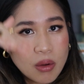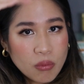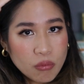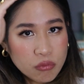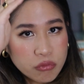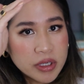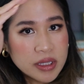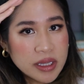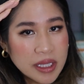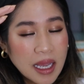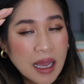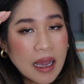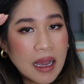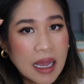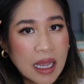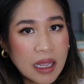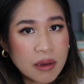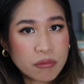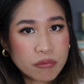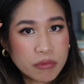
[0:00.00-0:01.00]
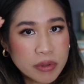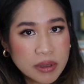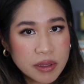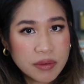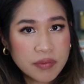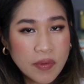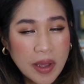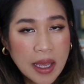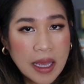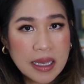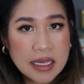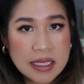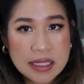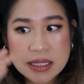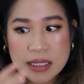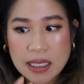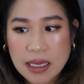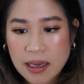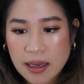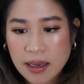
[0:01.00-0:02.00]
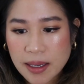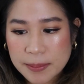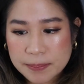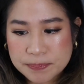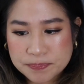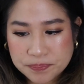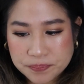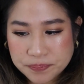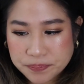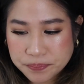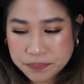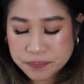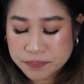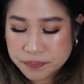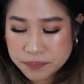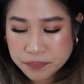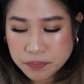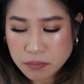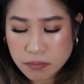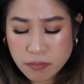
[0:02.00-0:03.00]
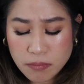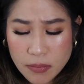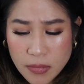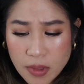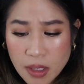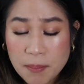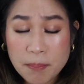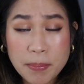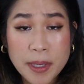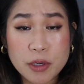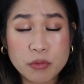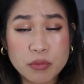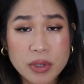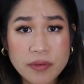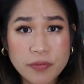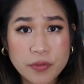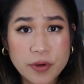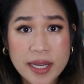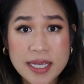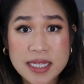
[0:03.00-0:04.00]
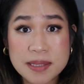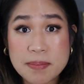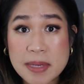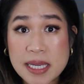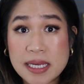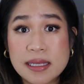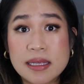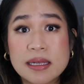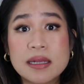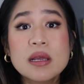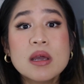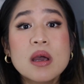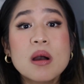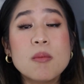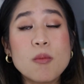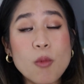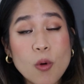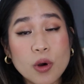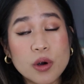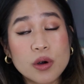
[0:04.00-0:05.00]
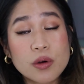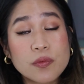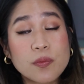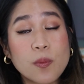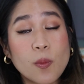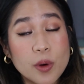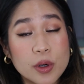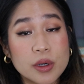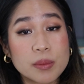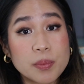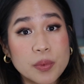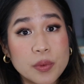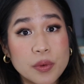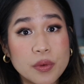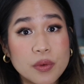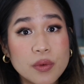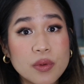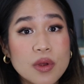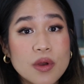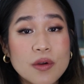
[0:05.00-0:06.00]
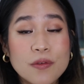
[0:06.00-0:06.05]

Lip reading: really high really fast, but Rephr has made it more affordable